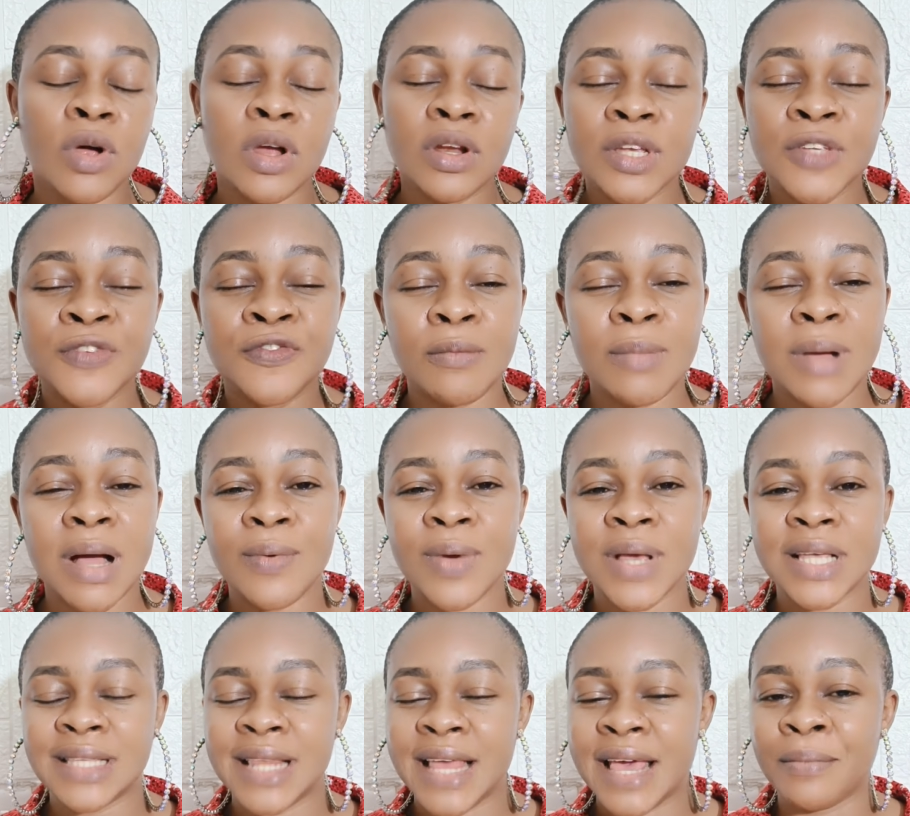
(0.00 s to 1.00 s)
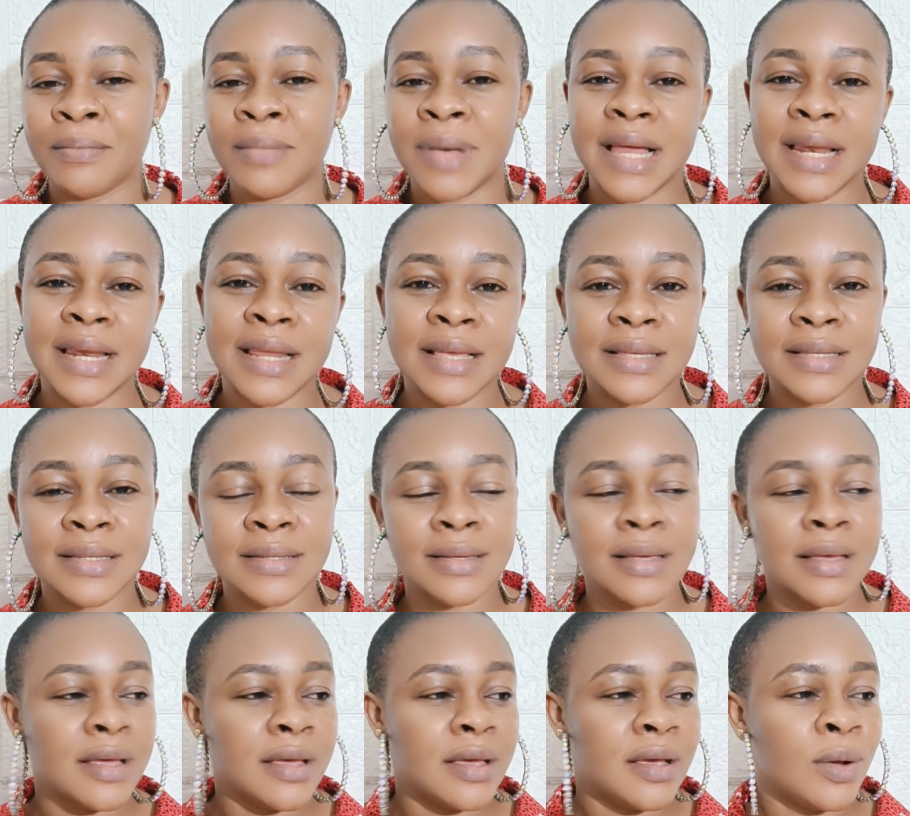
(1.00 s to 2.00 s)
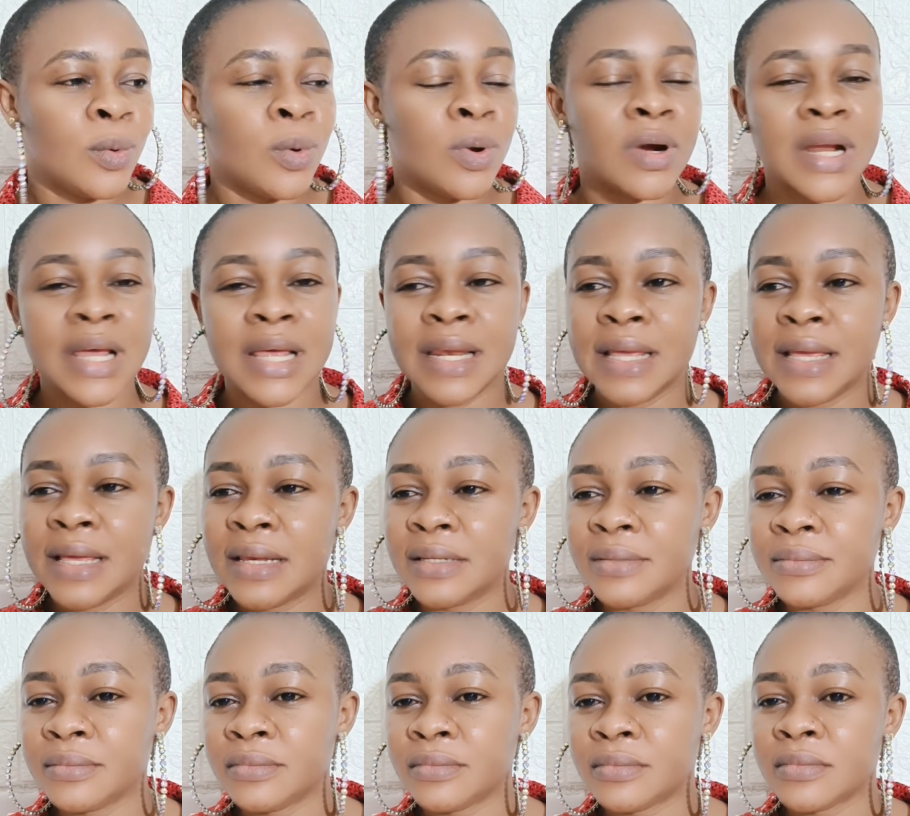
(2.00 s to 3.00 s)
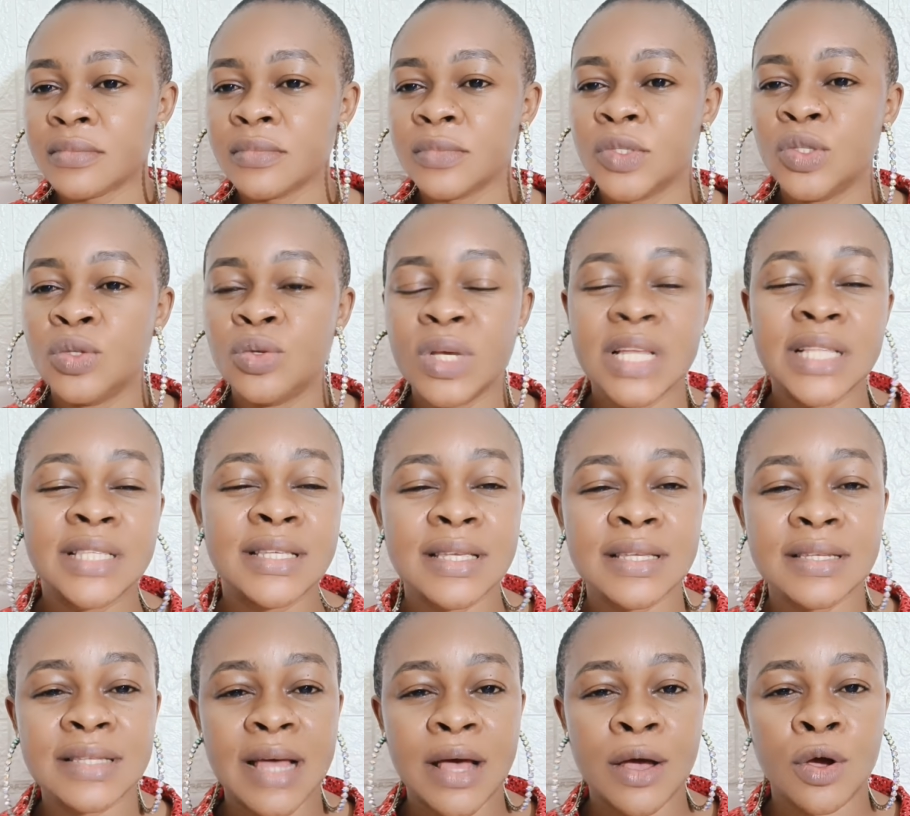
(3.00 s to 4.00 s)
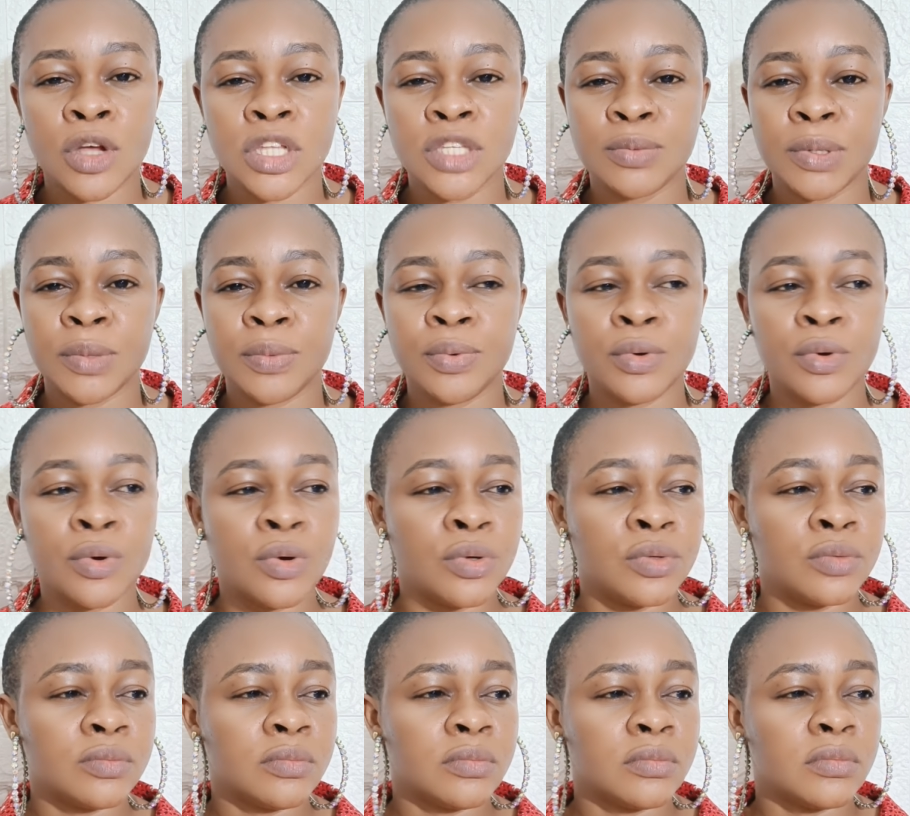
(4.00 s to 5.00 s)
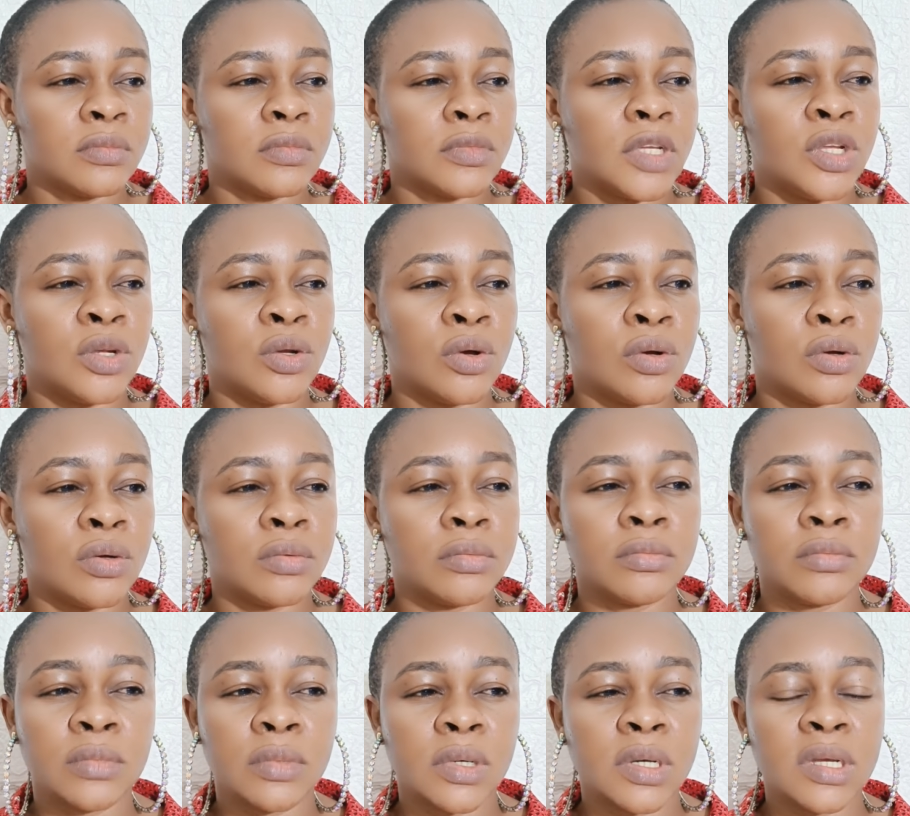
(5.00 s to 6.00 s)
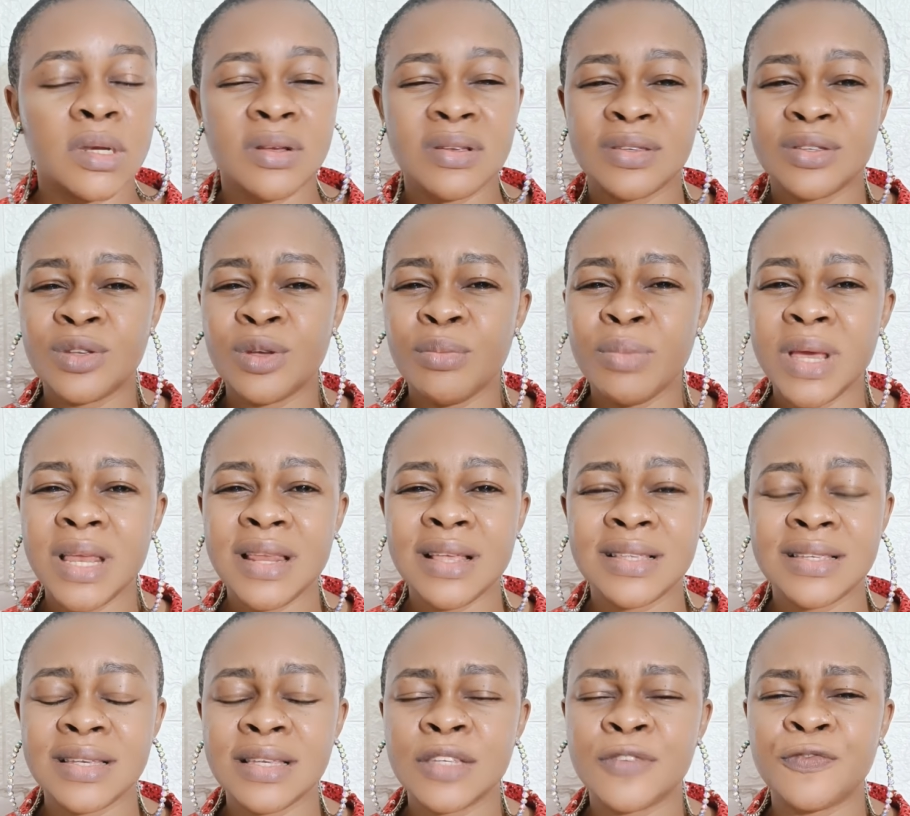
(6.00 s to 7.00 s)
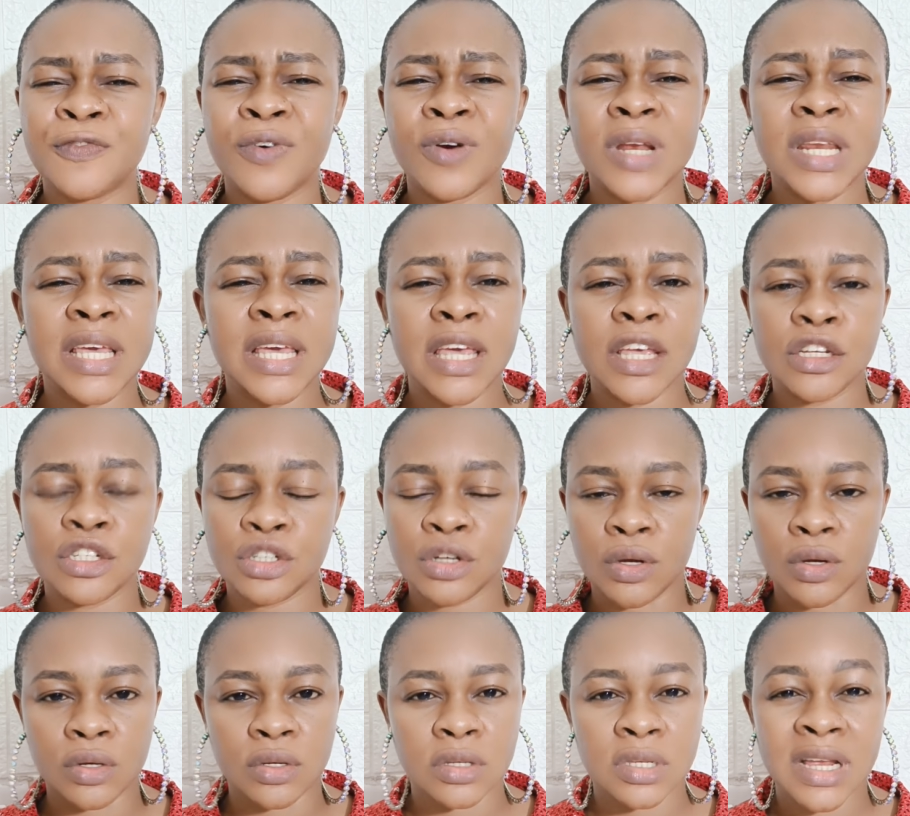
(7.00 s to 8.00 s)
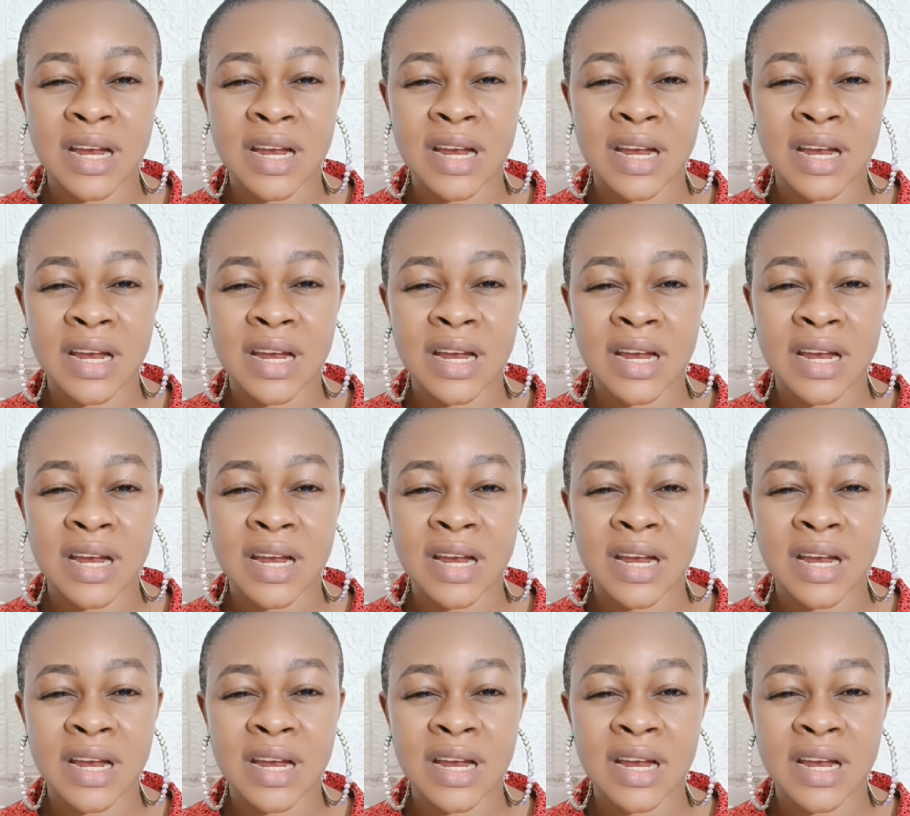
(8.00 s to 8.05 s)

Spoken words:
All those former ways, like malice, quarreling, doing things that hurt people, you know, so many things, fornication.